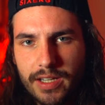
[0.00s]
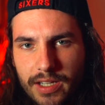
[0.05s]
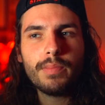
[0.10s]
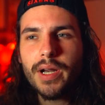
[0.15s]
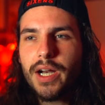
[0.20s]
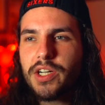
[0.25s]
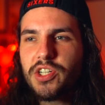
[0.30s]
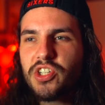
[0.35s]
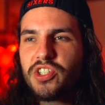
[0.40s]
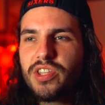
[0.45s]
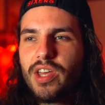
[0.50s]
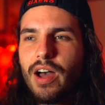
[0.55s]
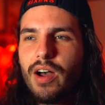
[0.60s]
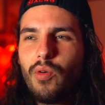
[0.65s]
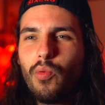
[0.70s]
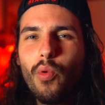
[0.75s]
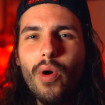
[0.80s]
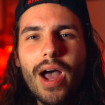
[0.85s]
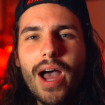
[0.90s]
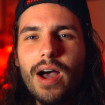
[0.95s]
But I just
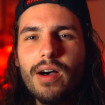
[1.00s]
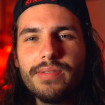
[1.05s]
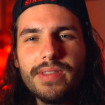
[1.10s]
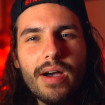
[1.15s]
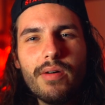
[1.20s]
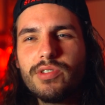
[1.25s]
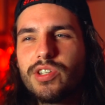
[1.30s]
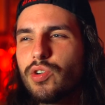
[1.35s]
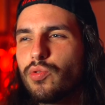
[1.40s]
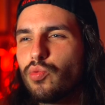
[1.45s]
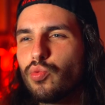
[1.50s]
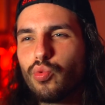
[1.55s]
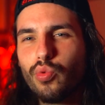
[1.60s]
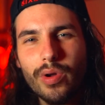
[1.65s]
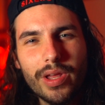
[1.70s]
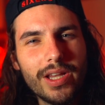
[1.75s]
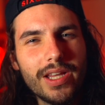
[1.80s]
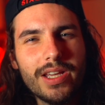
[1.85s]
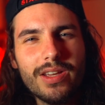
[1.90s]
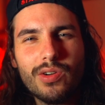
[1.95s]
thought, wow, that was a
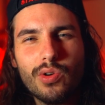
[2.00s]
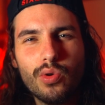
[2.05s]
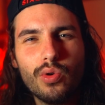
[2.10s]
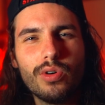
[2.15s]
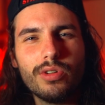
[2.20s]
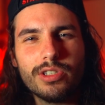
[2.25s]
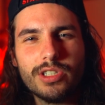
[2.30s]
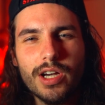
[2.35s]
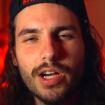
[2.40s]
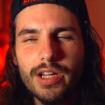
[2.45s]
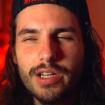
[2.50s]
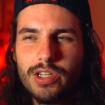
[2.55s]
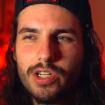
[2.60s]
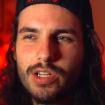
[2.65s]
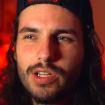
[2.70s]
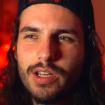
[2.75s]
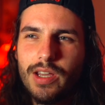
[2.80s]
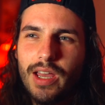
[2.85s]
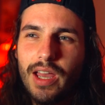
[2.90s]
really cool touch.